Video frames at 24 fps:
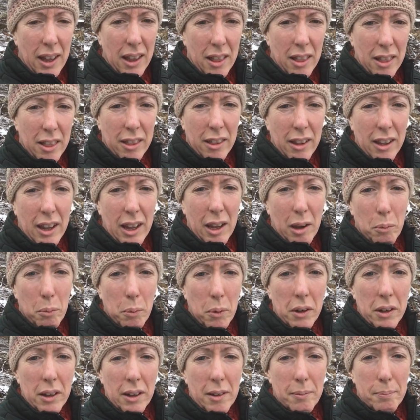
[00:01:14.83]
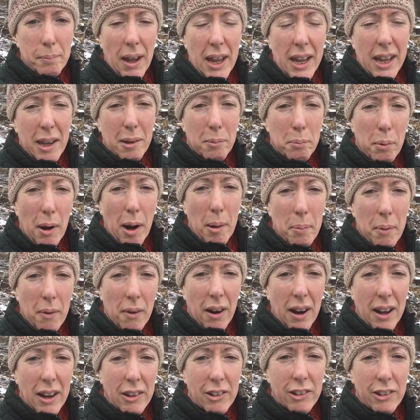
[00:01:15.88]
in the woodland making
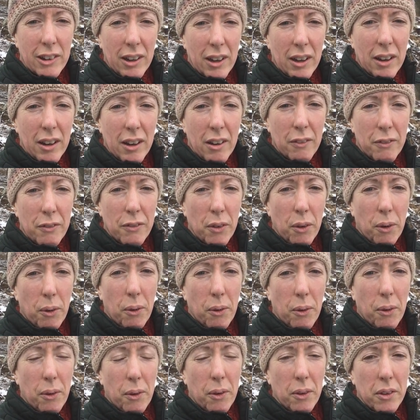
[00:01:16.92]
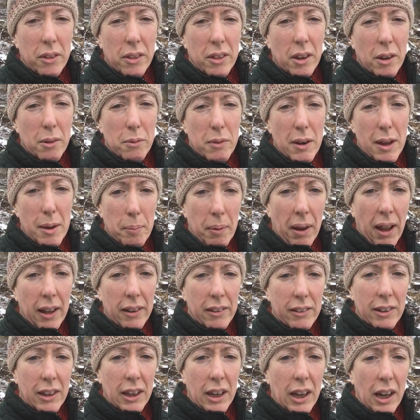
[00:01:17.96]
preparation for the
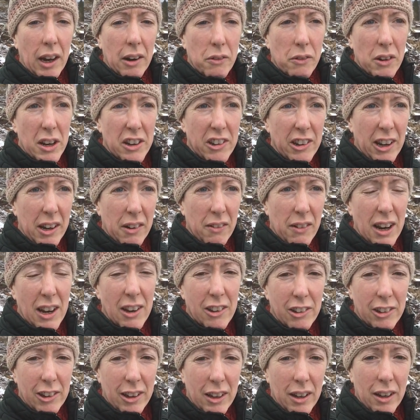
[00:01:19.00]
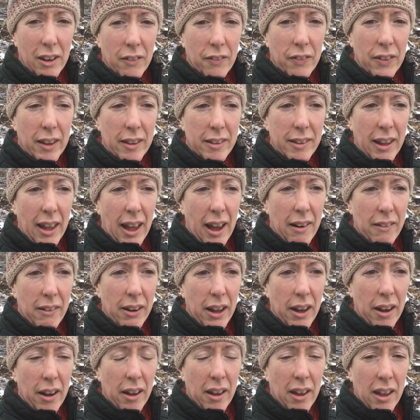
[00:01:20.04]
replanting and regeneration of this
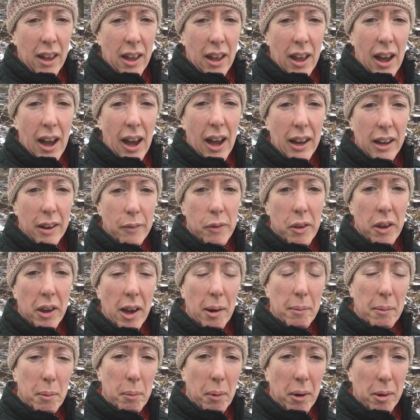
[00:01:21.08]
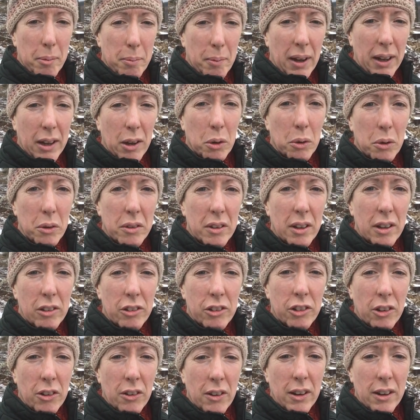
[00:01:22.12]
area. And if you come on one of my courses
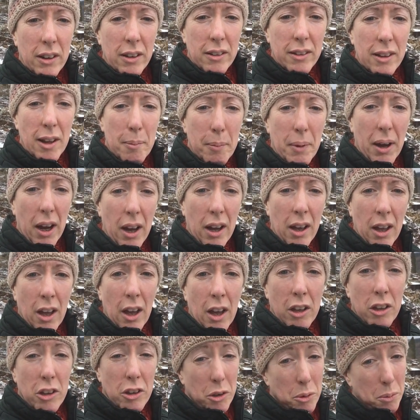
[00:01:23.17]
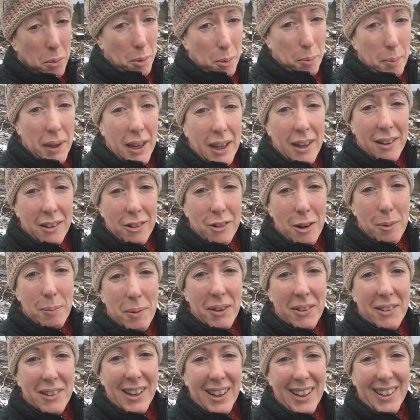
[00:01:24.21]
during the summer, you will be
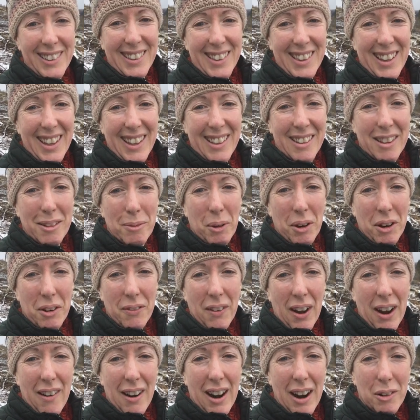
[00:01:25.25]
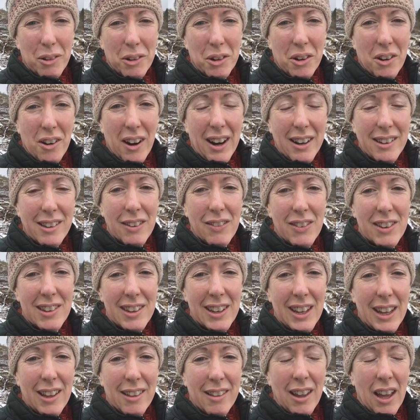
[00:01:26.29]
contributing to this as one of our outdoor
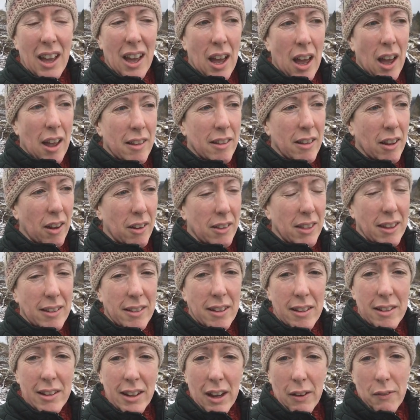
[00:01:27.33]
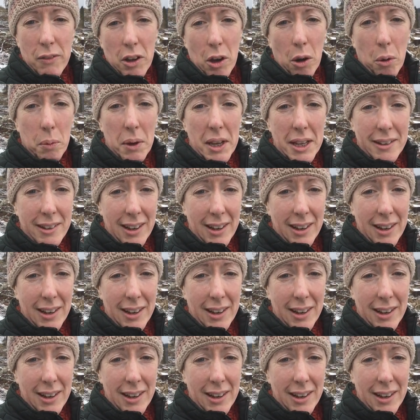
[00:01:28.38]
activities. So this is to give you a wee